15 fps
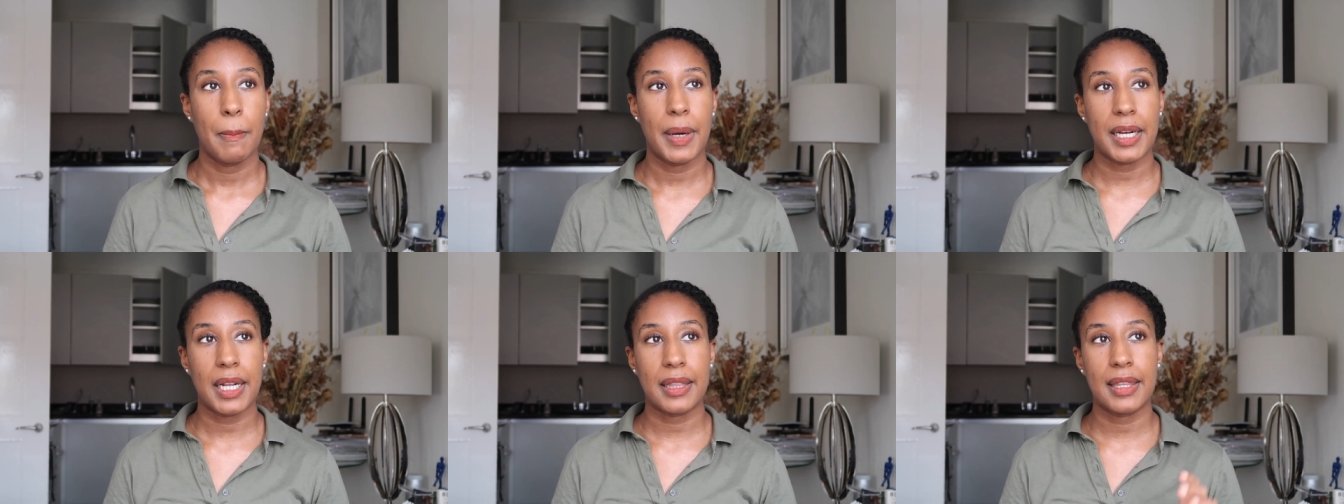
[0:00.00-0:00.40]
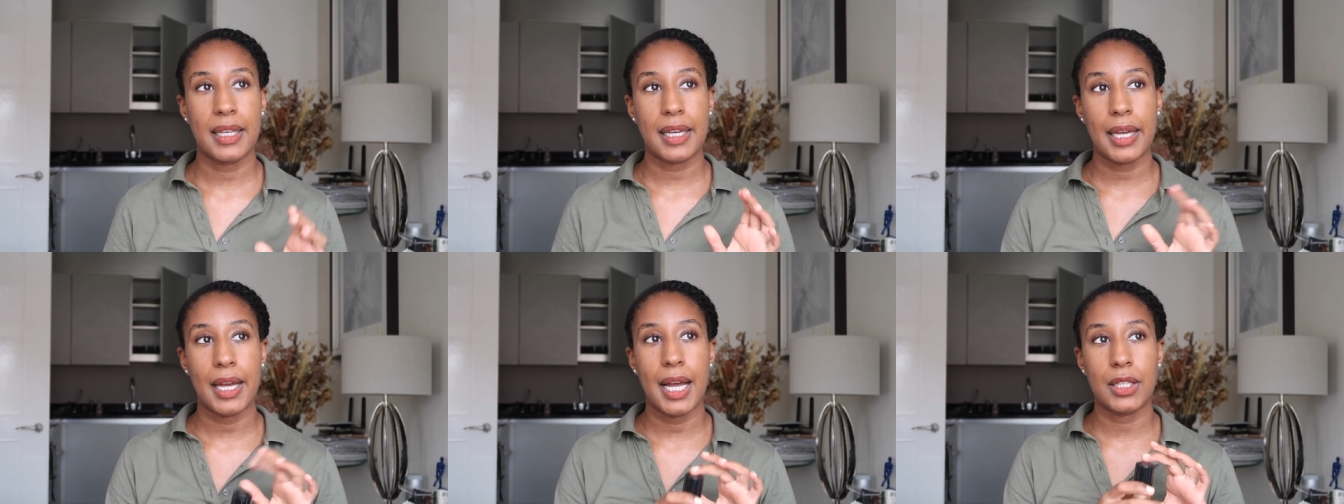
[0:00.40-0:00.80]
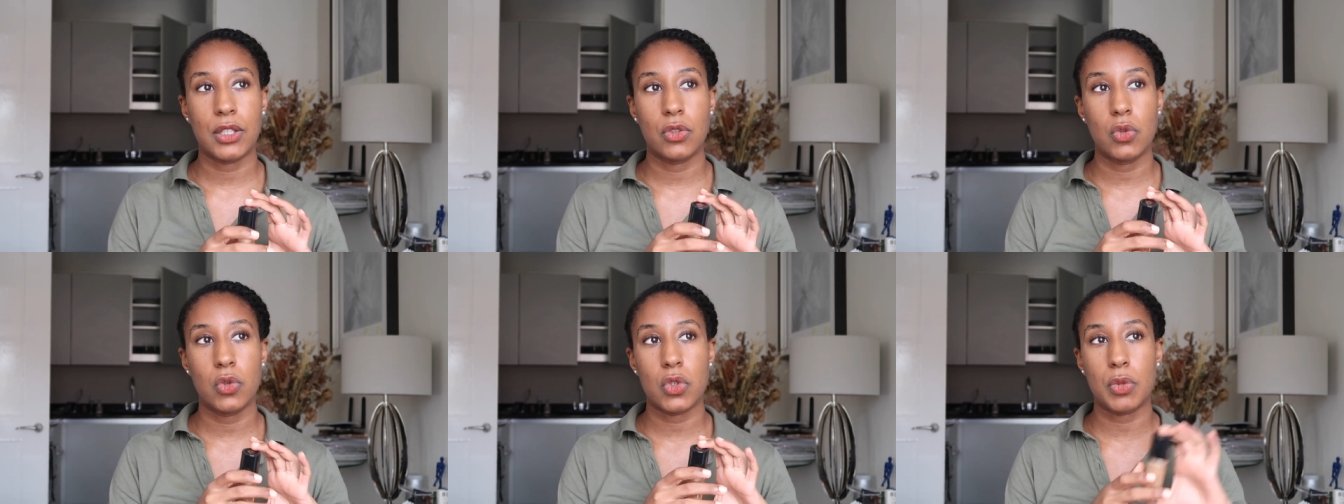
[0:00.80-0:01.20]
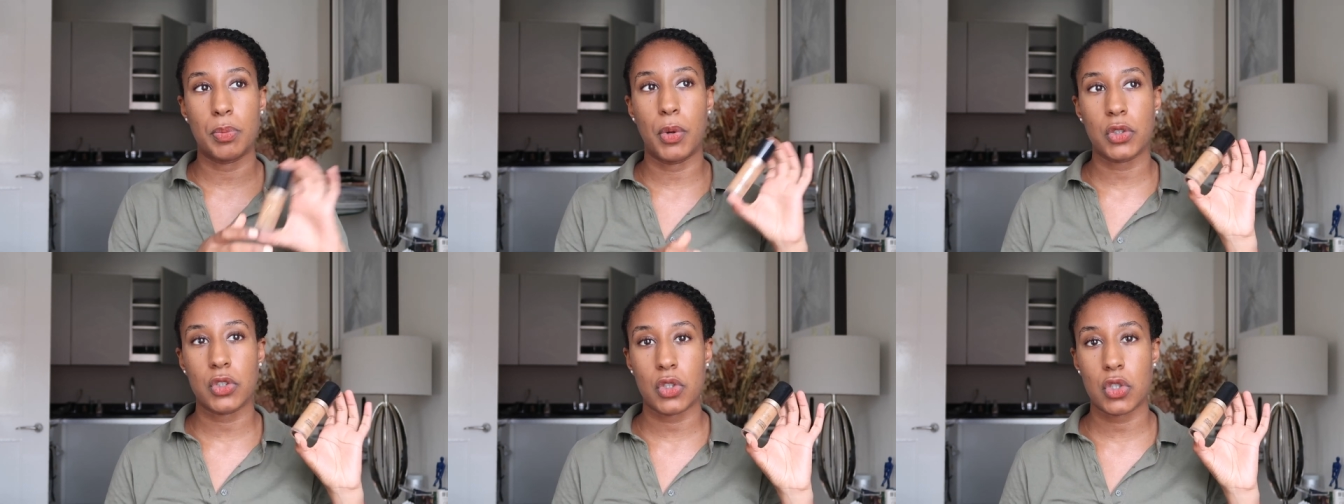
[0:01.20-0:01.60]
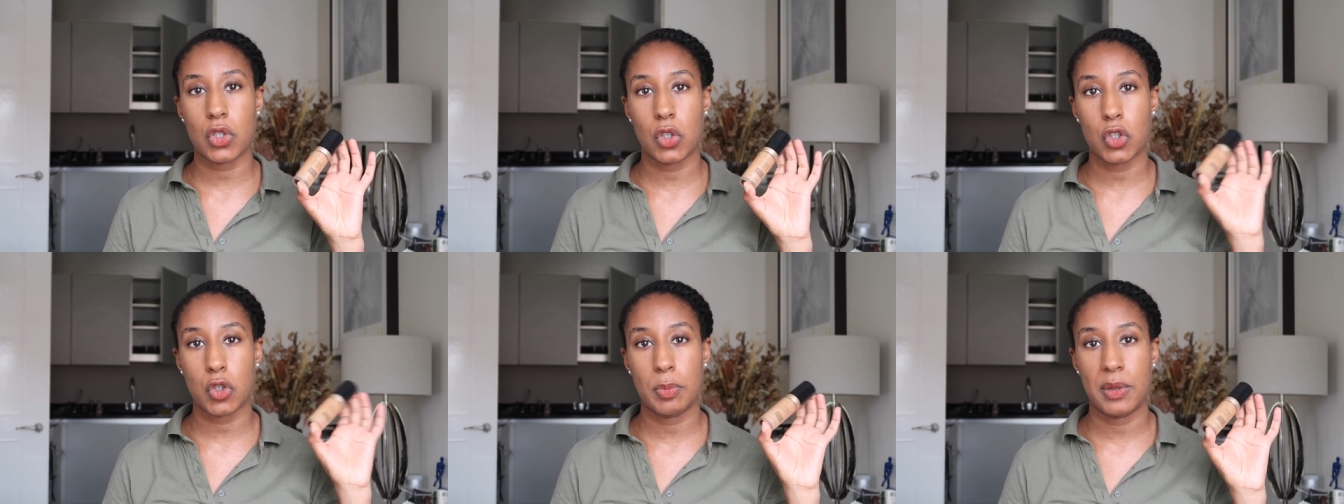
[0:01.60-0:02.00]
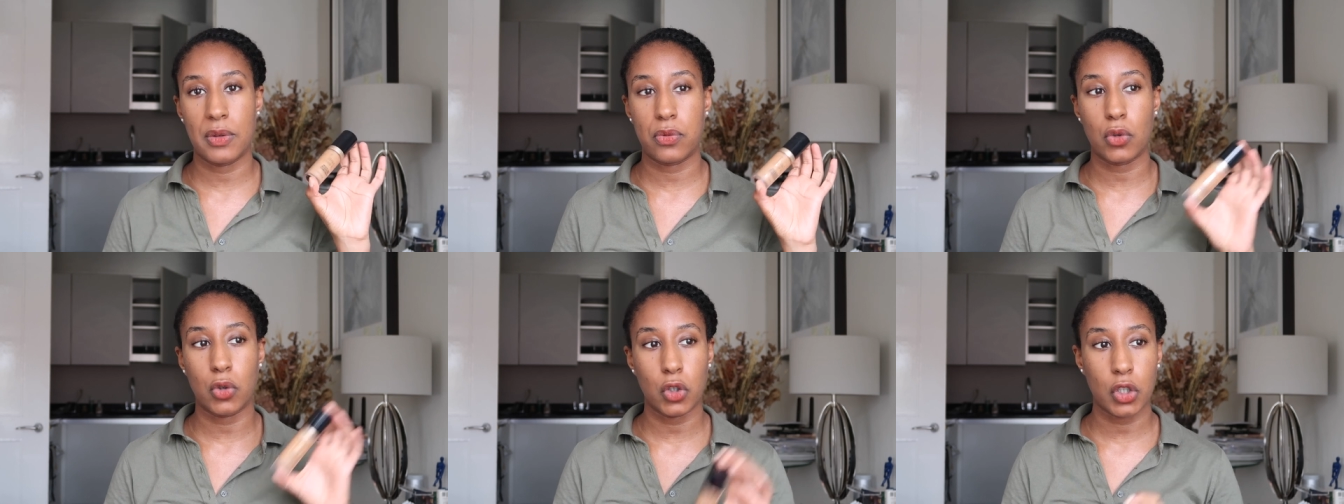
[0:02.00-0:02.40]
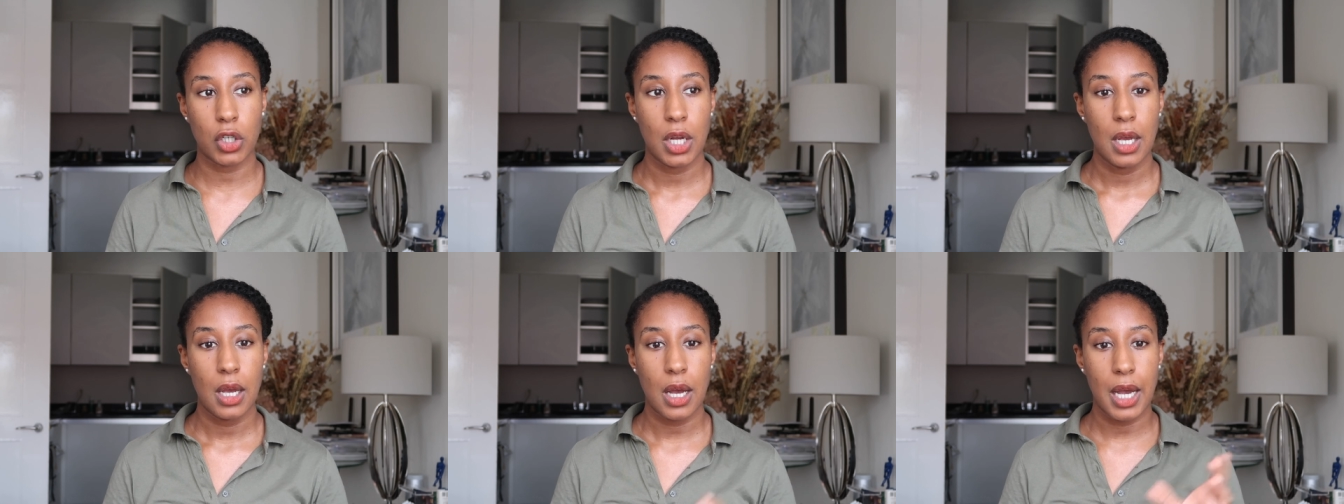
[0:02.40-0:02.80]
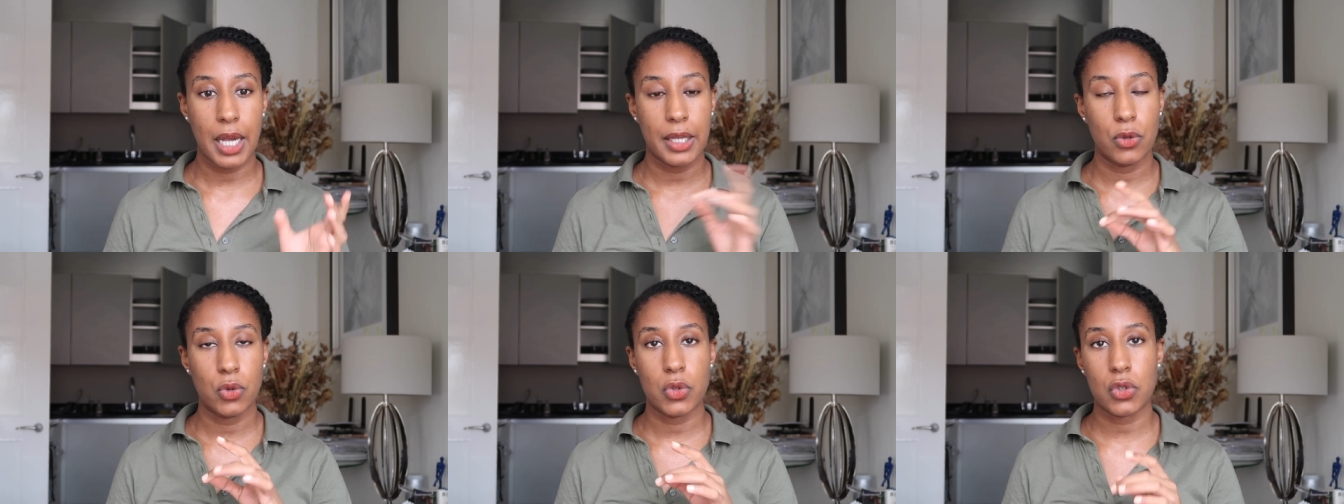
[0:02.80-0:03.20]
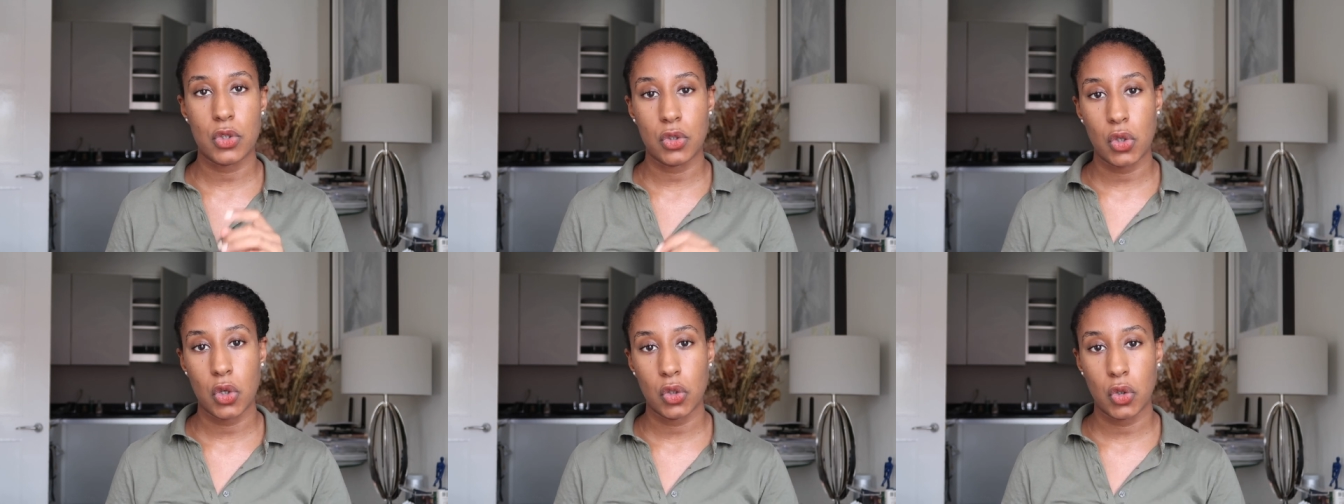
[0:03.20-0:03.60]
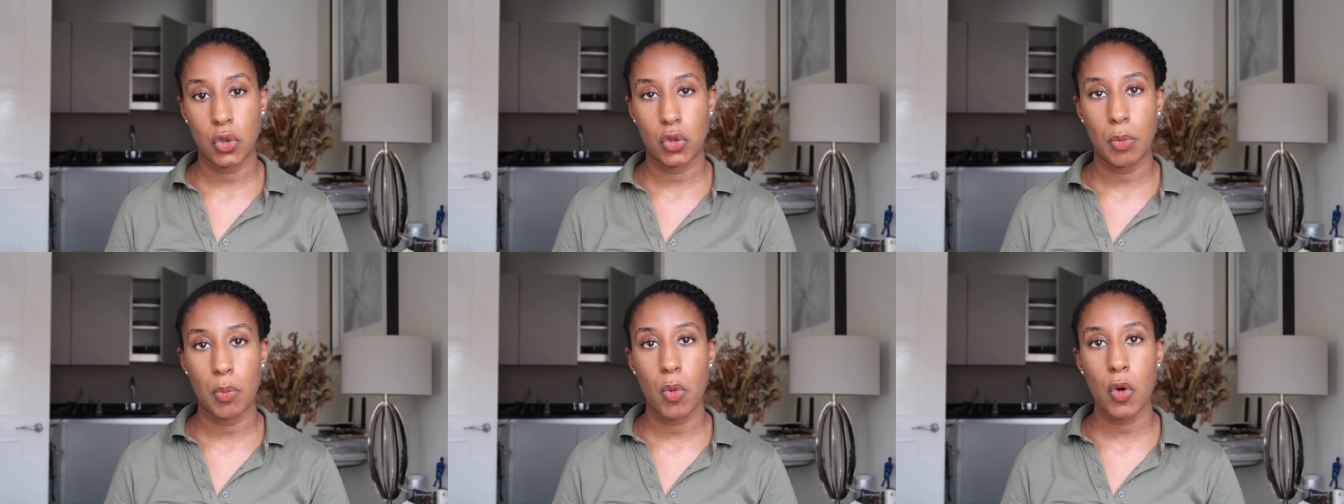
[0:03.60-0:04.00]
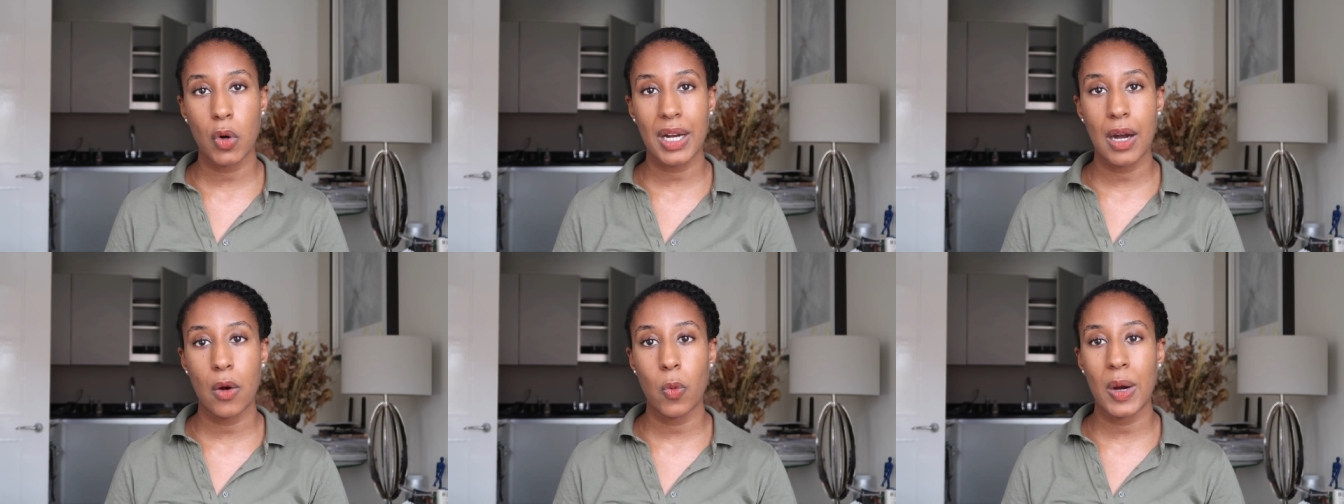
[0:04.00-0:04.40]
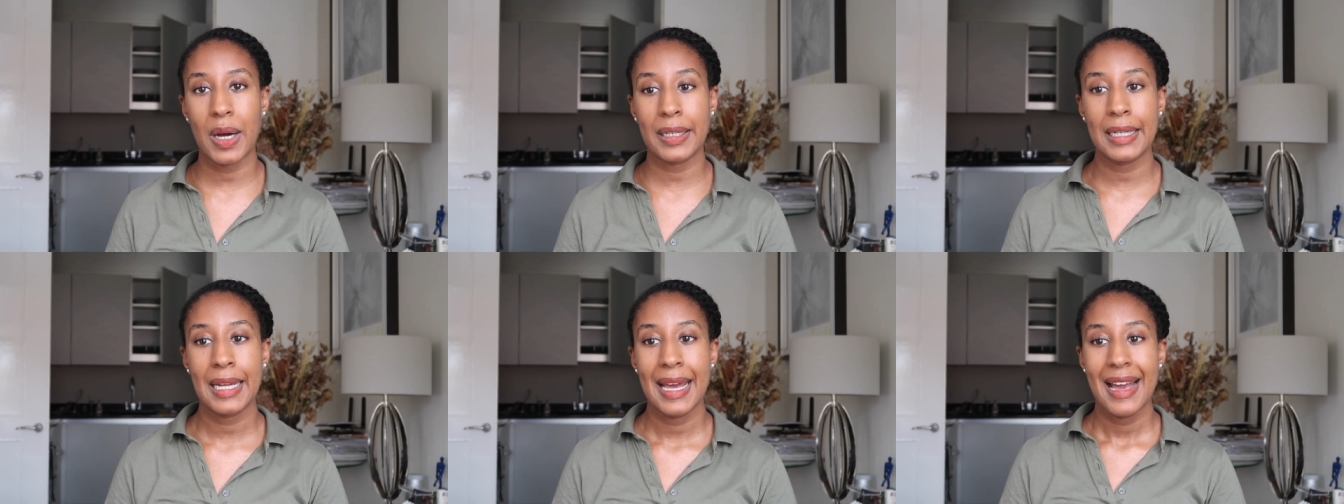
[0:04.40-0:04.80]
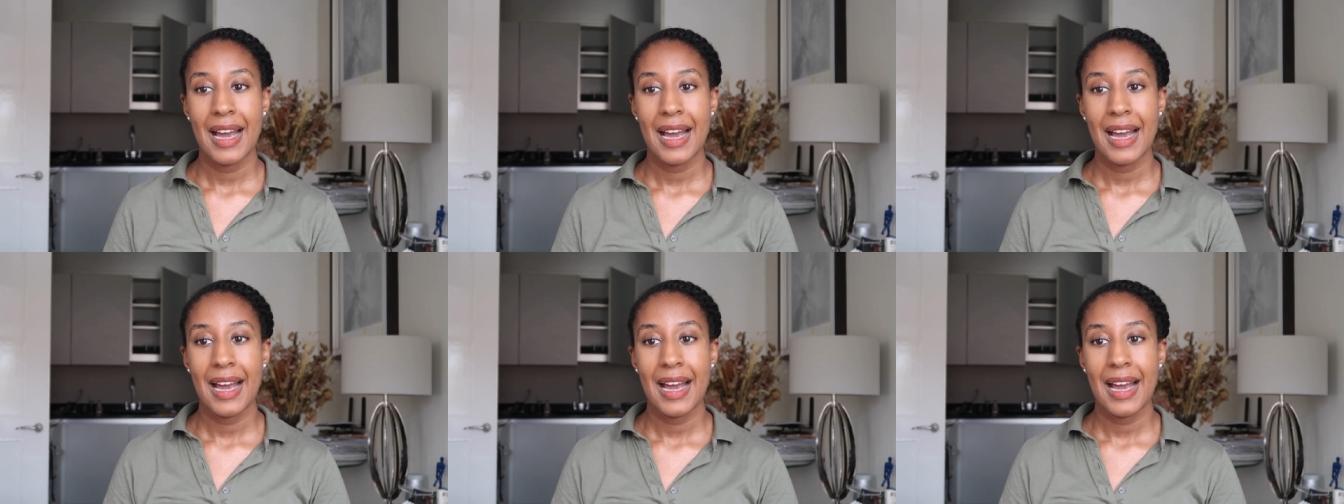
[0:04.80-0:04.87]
but I think I had used Butterscotch before I used the Mocha one.